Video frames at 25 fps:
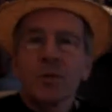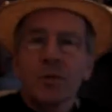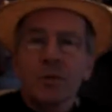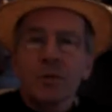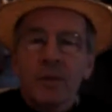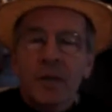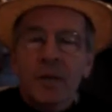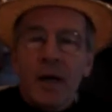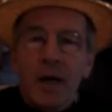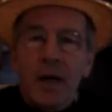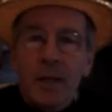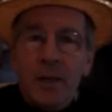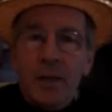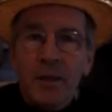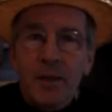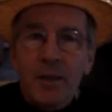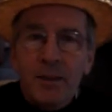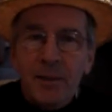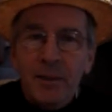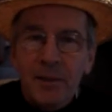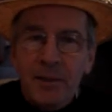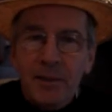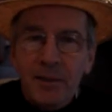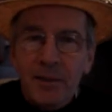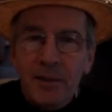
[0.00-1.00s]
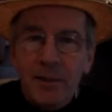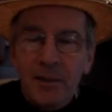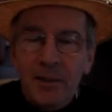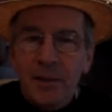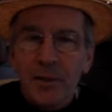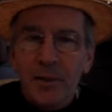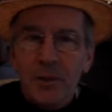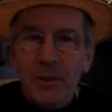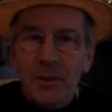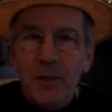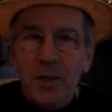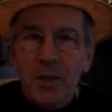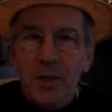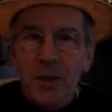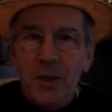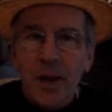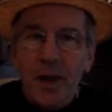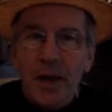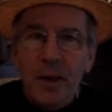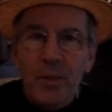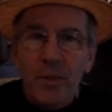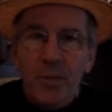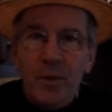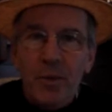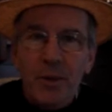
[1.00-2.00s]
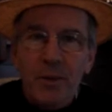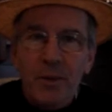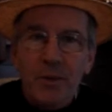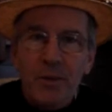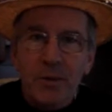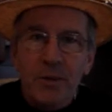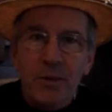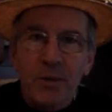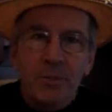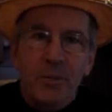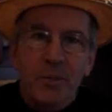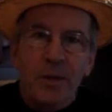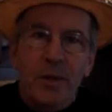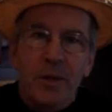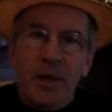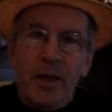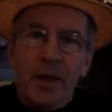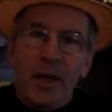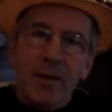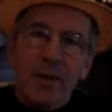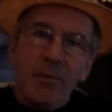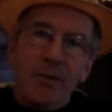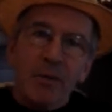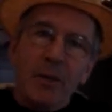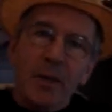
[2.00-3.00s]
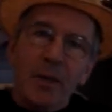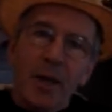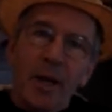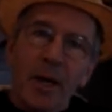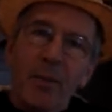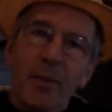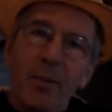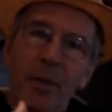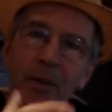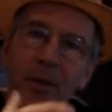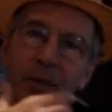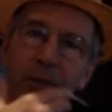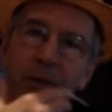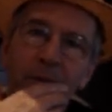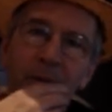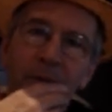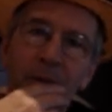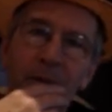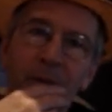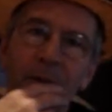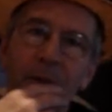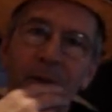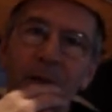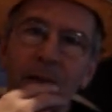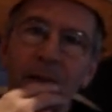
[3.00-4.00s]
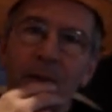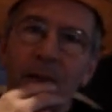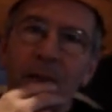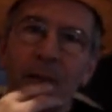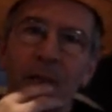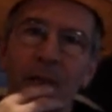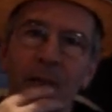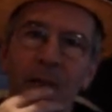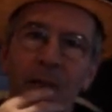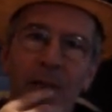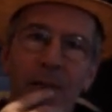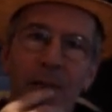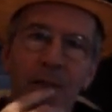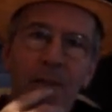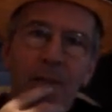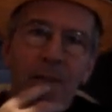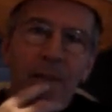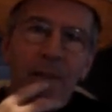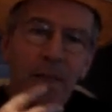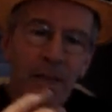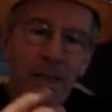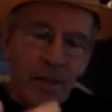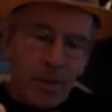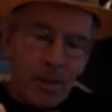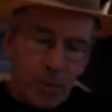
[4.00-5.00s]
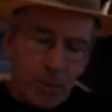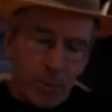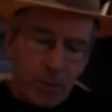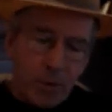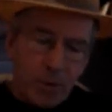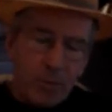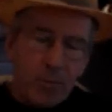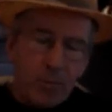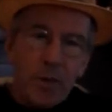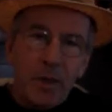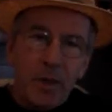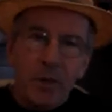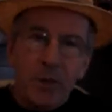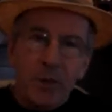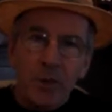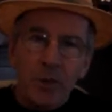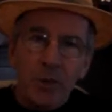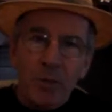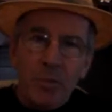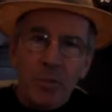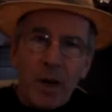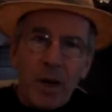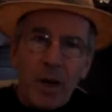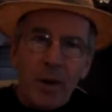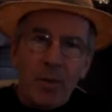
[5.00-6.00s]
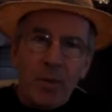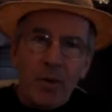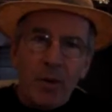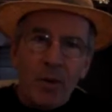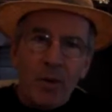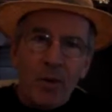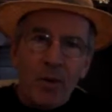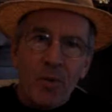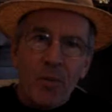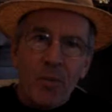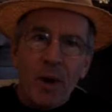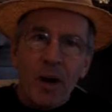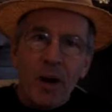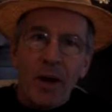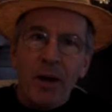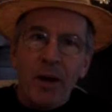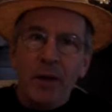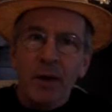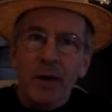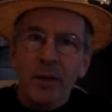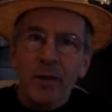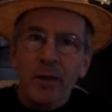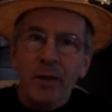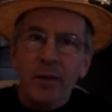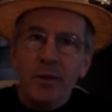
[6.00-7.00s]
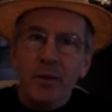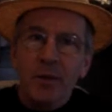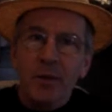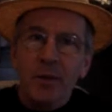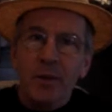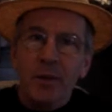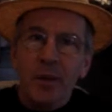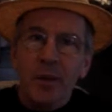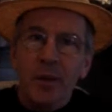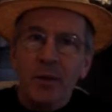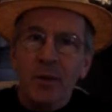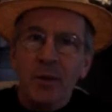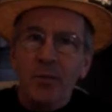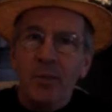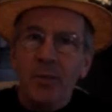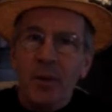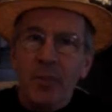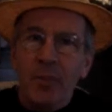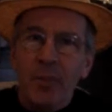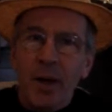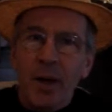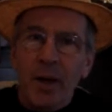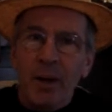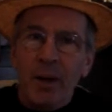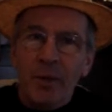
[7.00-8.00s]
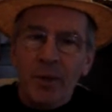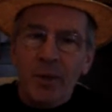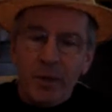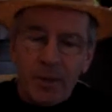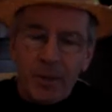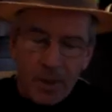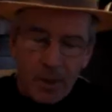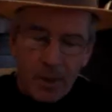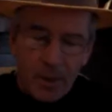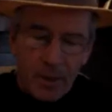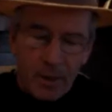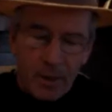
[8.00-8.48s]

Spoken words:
Mutala, and the Tsarnaev brothers. What do they have in common? They're all terrorists. Richard Reed, shoe bomber. Omar, the underwear bomber.